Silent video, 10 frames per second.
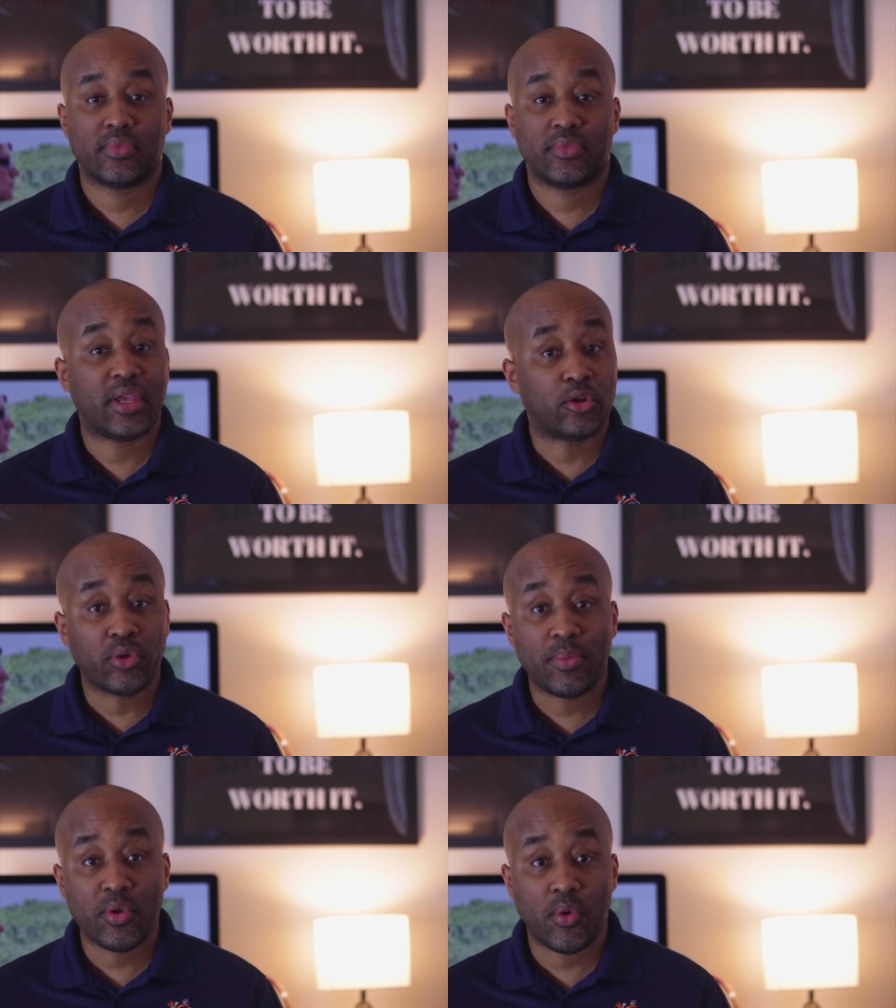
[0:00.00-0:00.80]
Now, don't
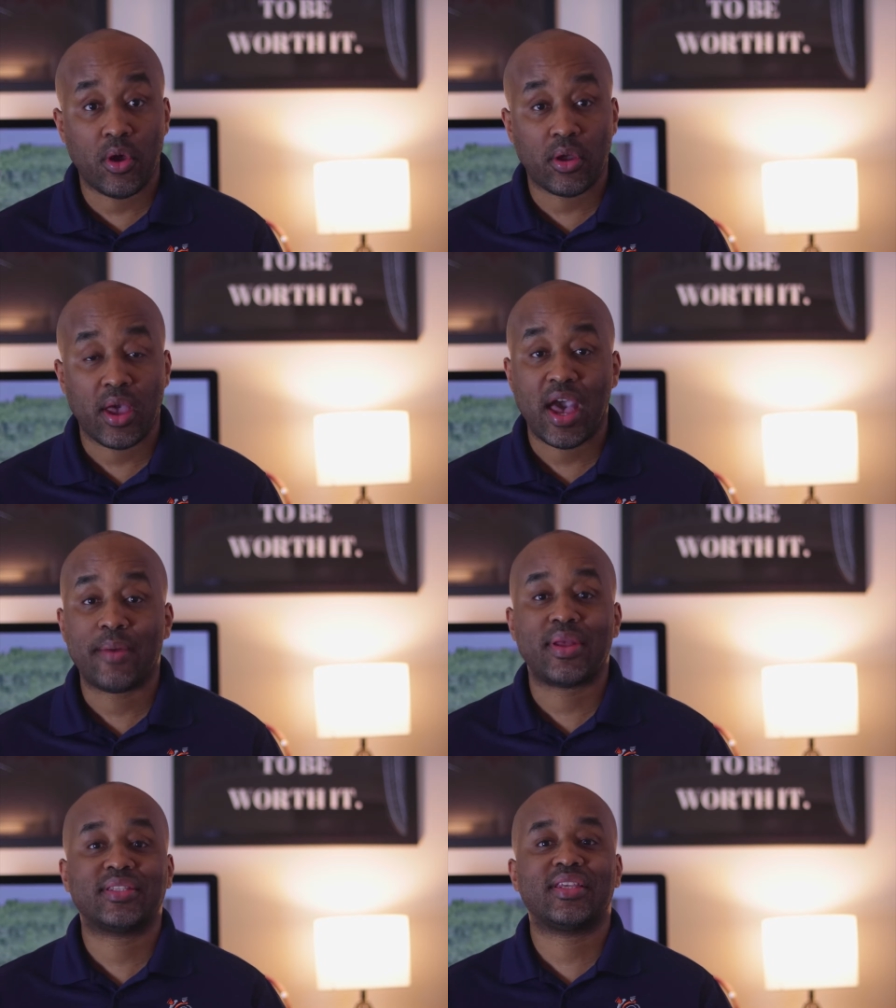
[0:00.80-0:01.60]
get me wrong,
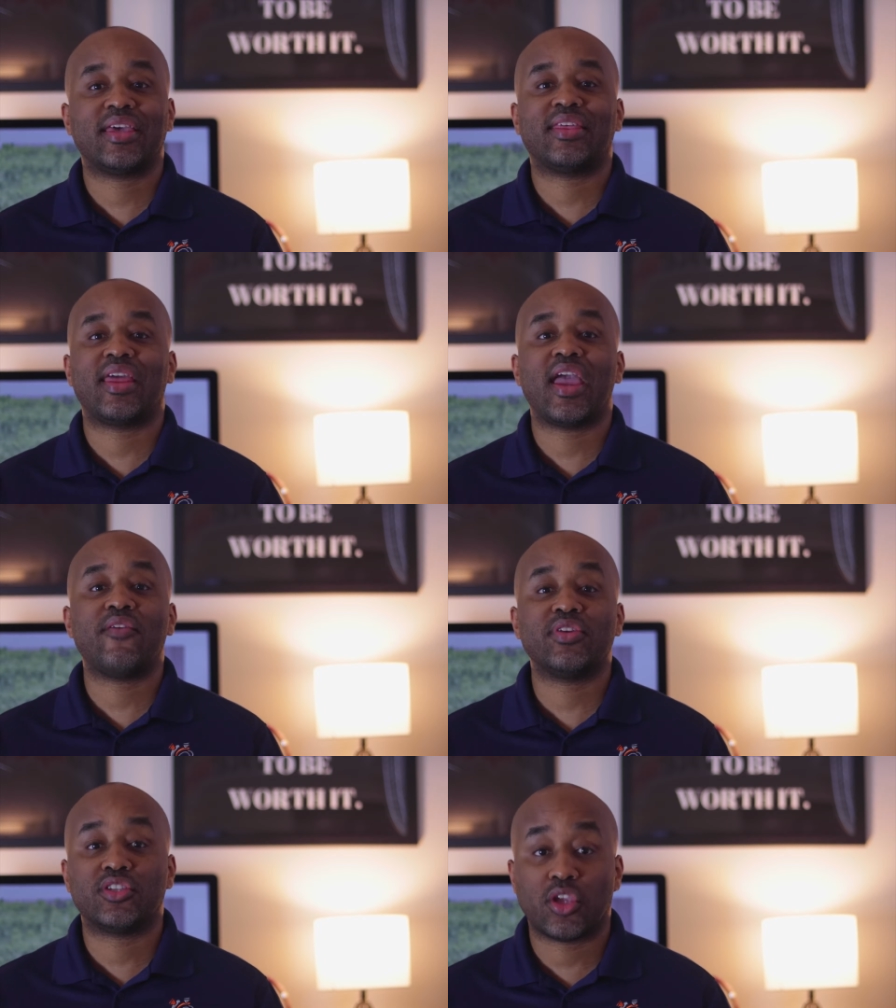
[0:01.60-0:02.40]
I'm not saying that
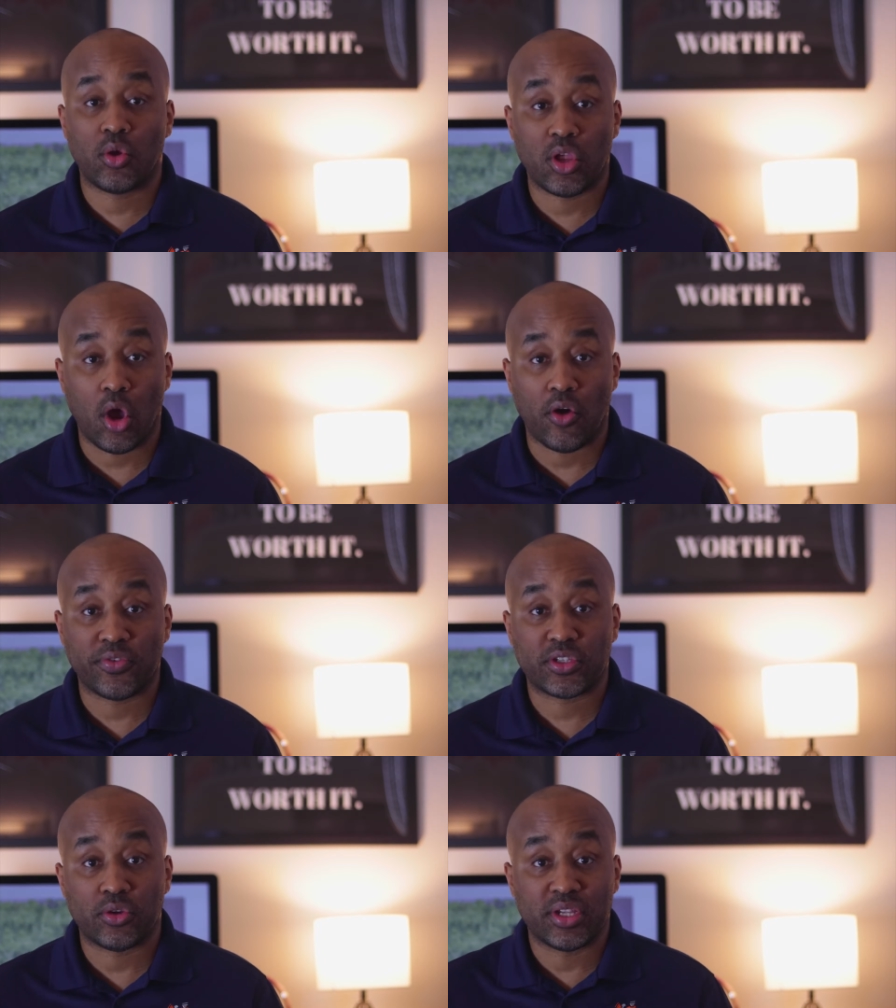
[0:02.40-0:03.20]
every security
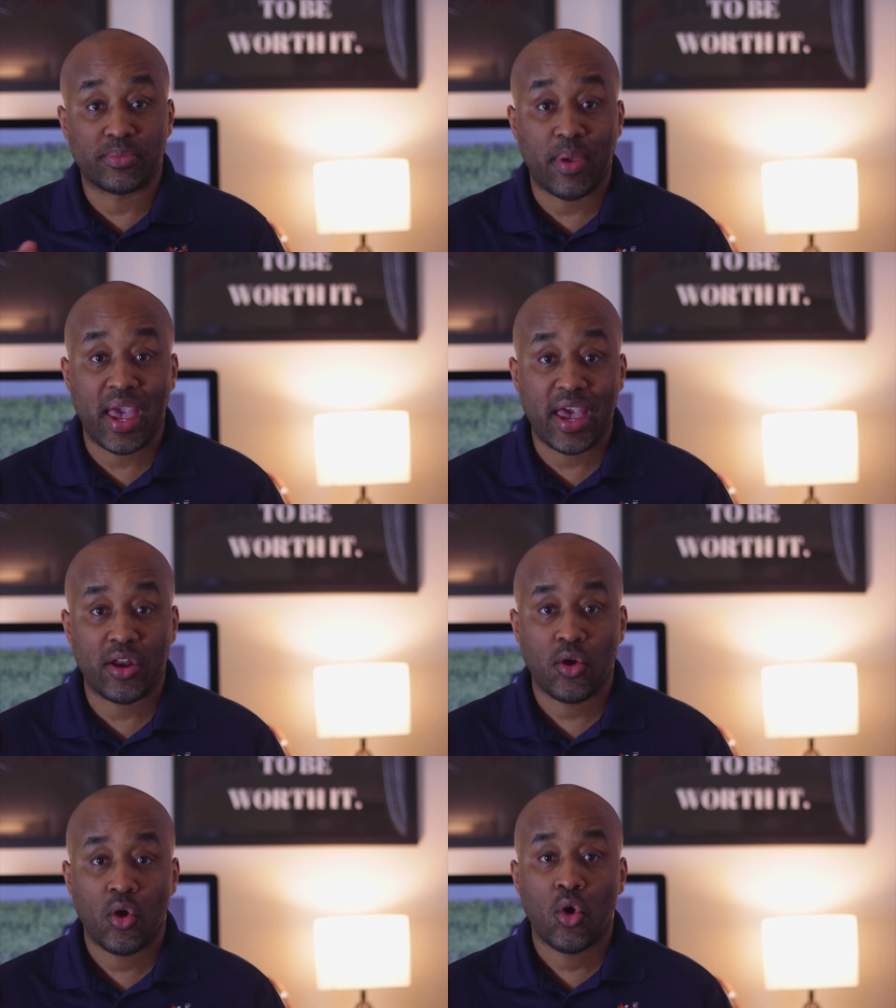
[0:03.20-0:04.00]
officer is
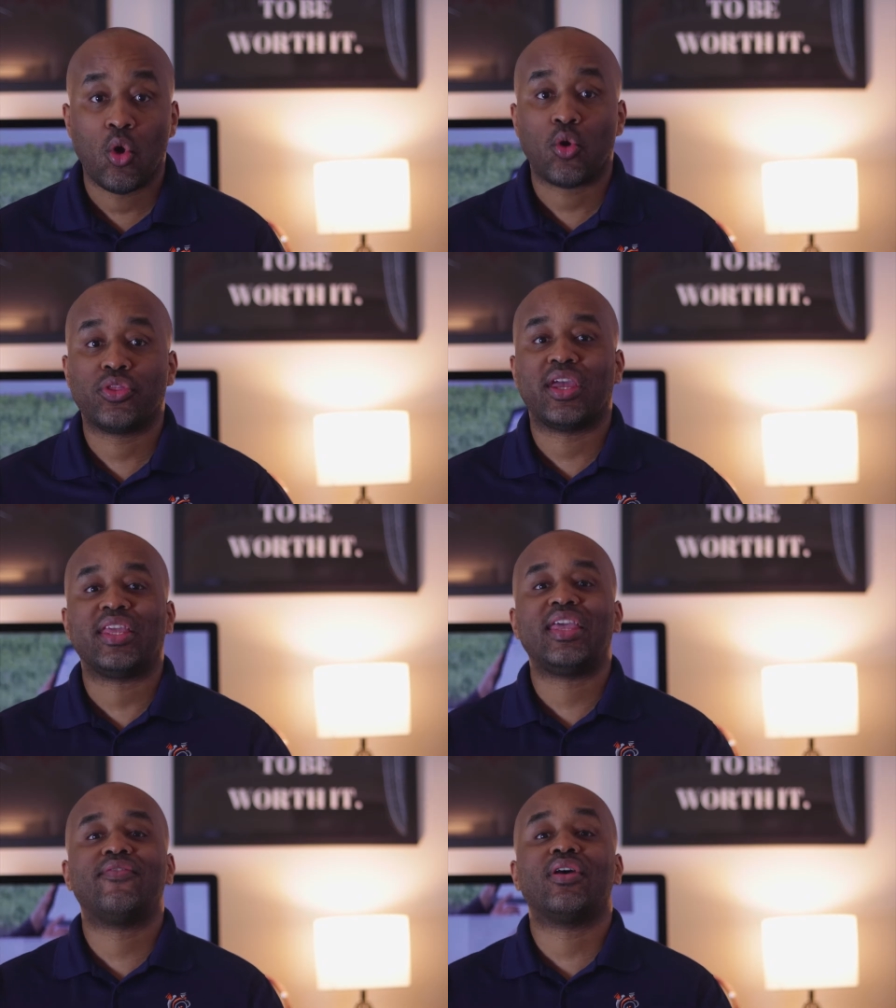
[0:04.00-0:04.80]
bad or that
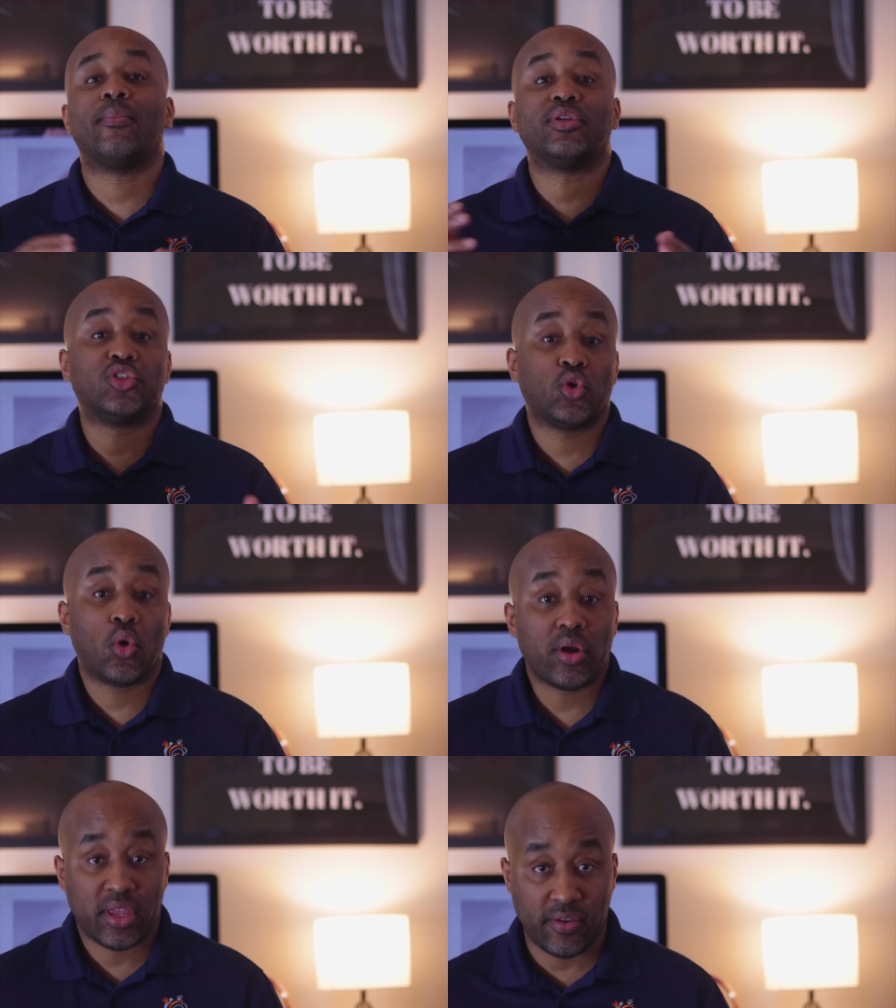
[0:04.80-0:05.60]
even a
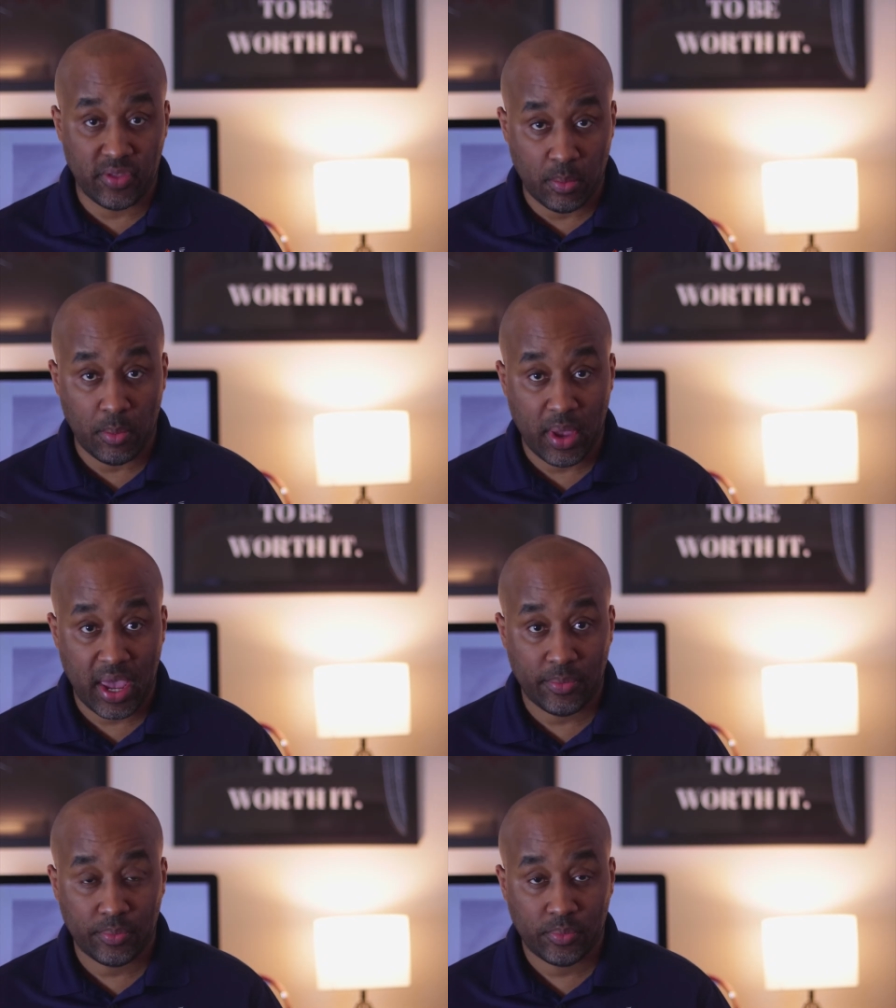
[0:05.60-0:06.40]
majority of them are bad.